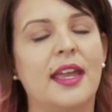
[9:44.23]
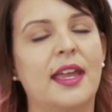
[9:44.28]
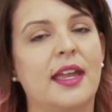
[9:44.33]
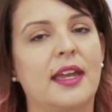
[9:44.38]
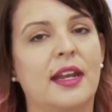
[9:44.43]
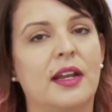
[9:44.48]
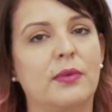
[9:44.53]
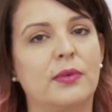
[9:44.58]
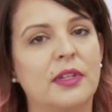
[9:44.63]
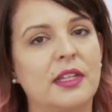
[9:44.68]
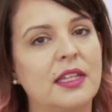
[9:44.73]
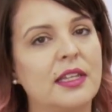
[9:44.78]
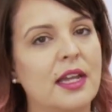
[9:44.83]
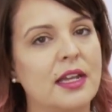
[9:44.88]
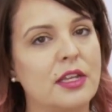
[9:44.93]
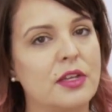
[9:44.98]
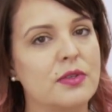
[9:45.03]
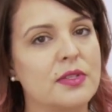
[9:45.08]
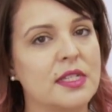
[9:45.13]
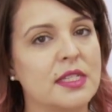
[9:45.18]
and I really
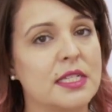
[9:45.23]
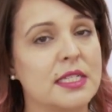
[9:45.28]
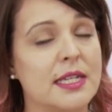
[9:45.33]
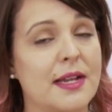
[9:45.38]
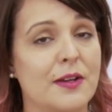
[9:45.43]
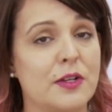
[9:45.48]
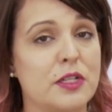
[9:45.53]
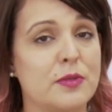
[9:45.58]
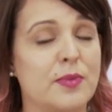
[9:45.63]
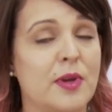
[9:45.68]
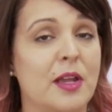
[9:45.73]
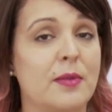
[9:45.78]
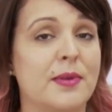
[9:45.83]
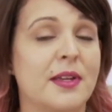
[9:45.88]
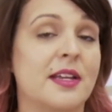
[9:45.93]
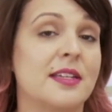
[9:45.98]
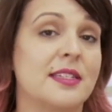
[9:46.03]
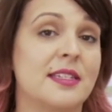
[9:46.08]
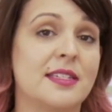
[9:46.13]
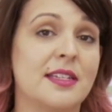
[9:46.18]
like using this hairspray
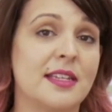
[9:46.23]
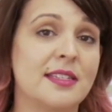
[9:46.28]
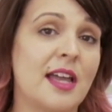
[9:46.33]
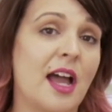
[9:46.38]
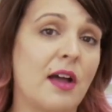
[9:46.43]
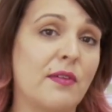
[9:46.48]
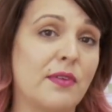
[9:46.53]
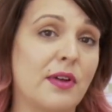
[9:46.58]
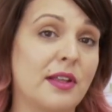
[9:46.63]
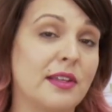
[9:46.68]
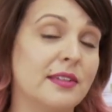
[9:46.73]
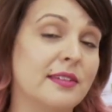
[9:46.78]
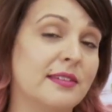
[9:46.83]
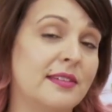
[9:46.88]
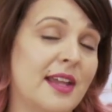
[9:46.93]
because it does have a